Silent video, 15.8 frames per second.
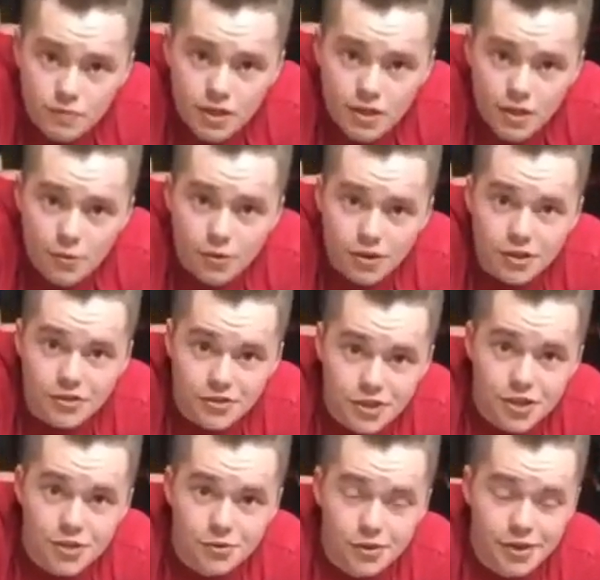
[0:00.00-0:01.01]
that when you
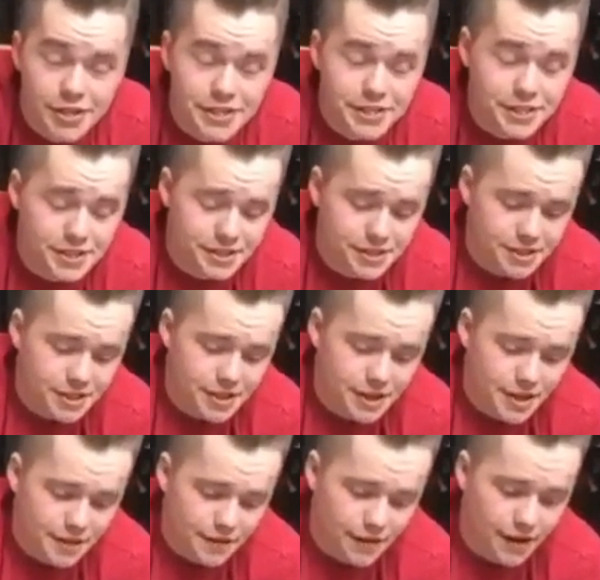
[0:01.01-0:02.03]
do this,
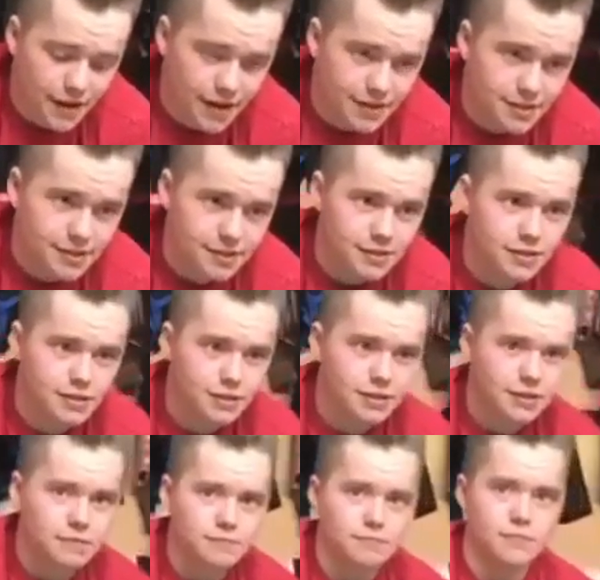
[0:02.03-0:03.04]
that
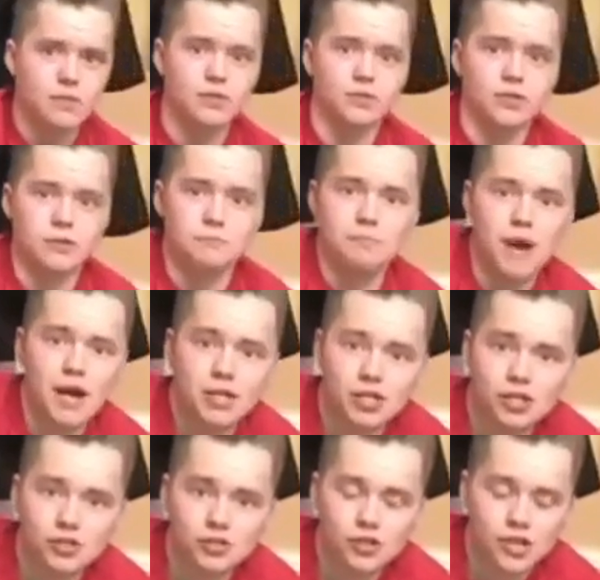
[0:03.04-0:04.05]
you know your back
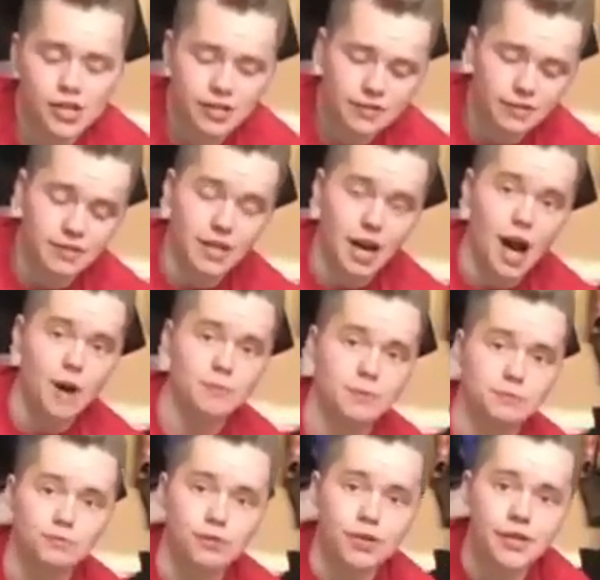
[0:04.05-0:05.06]
straight and your abs
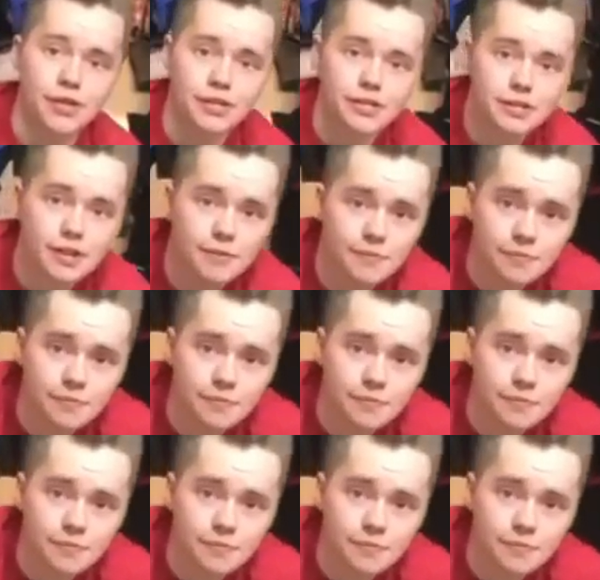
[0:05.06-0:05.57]
are braced,